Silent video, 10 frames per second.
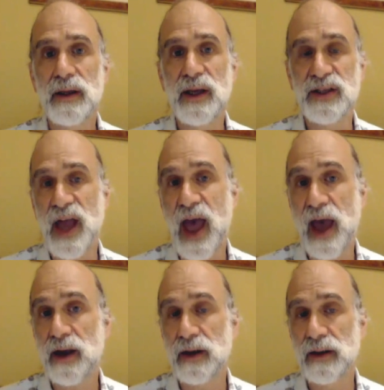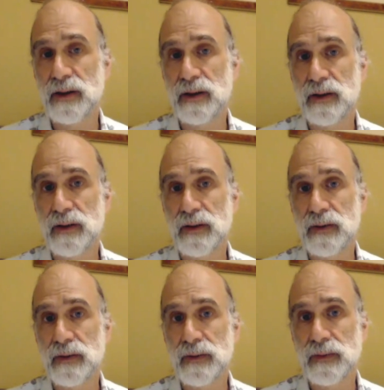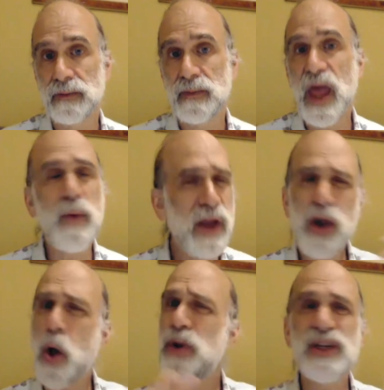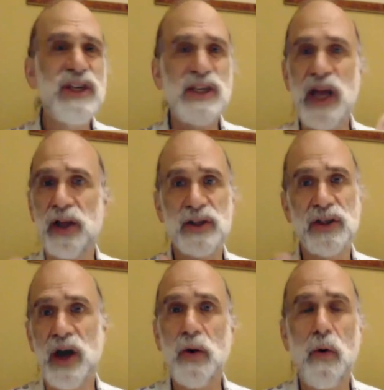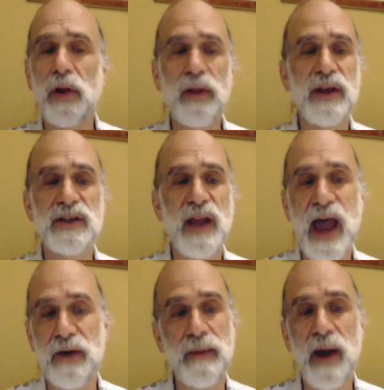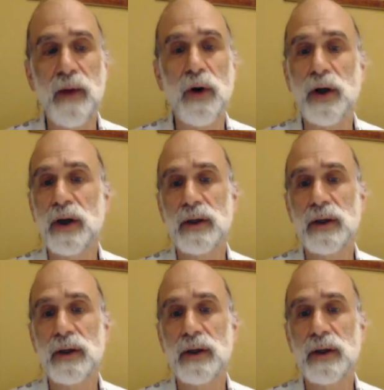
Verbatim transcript: is a hack. And we can go into details on all of these and how they might work.